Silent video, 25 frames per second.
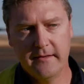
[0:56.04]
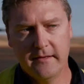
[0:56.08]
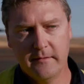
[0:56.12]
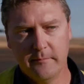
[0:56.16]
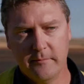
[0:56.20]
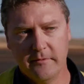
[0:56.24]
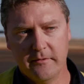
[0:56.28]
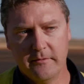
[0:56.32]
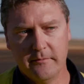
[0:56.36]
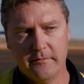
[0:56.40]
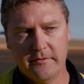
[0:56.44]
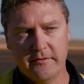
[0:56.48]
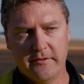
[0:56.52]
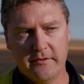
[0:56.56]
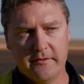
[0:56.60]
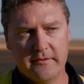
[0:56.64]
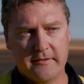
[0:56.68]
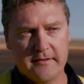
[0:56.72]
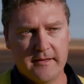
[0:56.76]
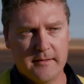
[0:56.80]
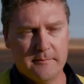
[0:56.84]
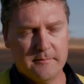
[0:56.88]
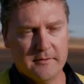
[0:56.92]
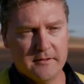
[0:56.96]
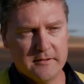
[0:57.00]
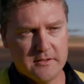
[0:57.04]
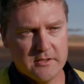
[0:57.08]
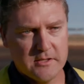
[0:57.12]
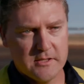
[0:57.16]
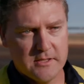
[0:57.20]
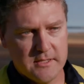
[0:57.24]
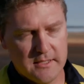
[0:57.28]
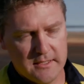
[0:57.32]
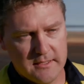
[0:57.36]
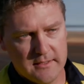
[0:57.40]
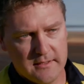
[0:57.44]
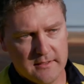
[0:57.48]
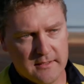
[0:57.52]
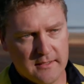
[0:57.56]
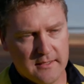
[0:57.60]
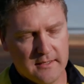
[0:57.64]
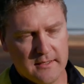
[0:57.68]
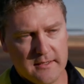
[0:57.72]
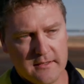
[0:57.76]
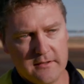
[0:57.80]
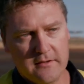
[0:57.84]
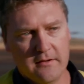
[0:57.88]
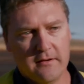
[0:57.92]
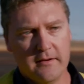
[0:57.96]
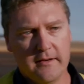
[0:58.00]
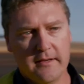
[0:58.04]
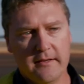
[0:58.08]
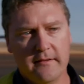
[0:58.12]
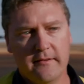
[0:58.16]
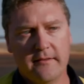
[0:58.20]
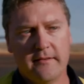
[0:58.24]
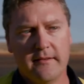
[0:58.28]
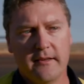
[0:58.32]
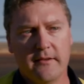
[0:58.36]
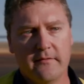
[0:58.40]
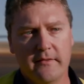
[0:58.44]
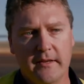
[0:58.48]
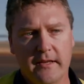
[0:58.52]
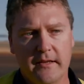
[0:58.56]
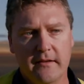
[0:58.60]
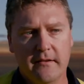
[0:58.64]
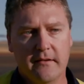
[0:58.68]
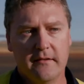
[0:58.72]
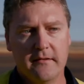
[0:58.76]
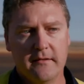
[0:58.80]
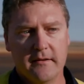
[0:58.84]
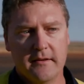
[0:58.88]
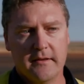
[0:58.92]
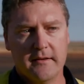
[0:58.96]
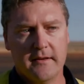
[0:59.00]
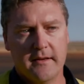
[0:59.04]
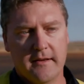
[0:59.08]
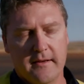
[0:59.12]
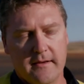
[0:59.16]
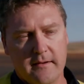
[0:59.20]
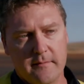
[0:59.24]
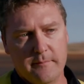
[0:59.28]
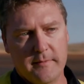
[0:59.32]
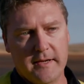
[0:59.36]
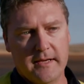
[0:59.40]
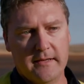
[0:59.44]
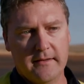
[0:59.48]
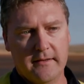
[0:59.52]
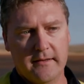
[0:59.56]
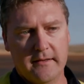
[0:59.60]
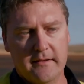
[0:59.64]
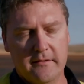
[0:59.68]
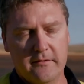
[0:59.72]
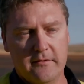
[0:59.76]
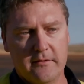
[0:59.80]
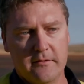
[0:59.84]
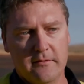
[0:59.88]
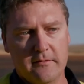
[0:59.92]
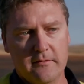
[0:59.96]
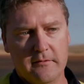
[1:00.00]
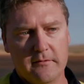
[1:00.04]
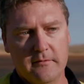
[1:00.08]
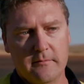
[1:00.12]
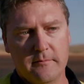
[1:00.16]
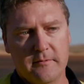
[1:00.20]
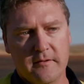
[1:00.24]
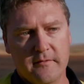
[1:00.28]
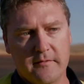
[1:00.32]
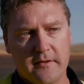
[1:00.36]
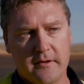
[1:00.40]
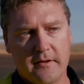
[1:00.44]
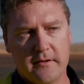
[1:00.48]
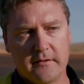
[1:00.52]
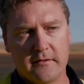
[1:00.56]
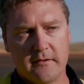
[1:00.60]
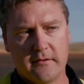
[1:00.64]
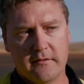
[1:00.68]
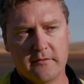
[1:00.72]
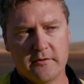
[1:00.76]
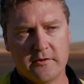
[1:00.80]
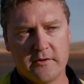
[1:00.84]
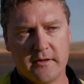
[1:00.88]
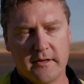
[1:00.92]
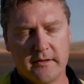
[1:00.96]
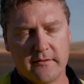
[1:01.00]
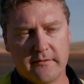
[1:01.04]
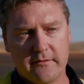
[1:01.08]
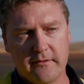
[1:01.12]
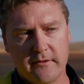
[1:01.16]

Decmil was established in uh, 1979 uh, mainly to provide contract